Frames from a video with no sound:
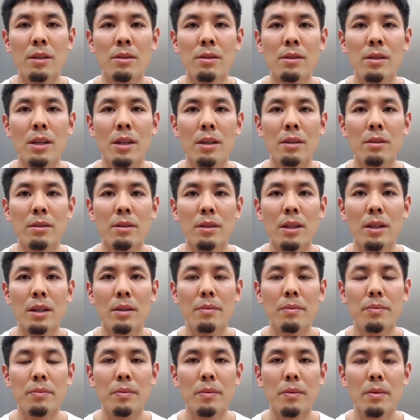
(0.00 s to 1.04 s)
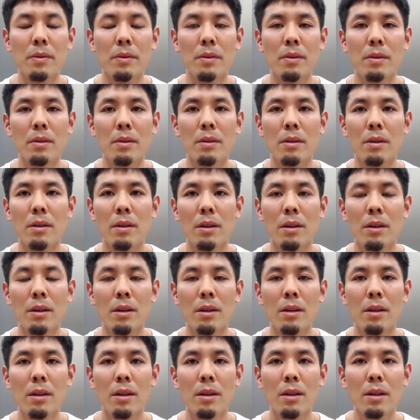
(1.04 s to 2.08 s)
Those with a high degree
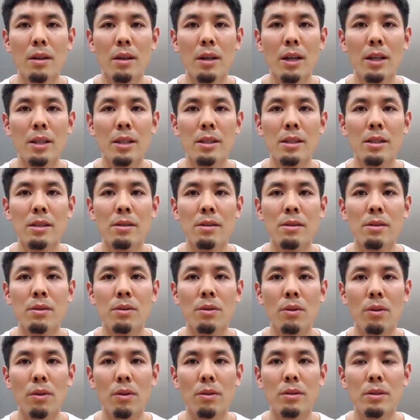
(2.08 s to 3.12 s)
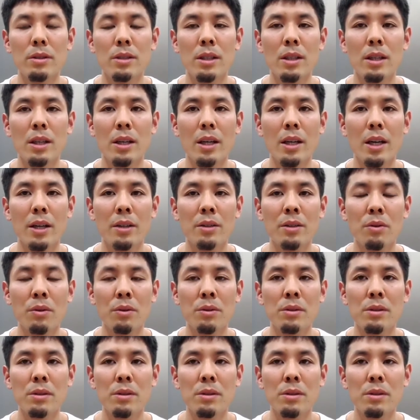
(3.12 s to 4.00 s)
of similarity to BitMax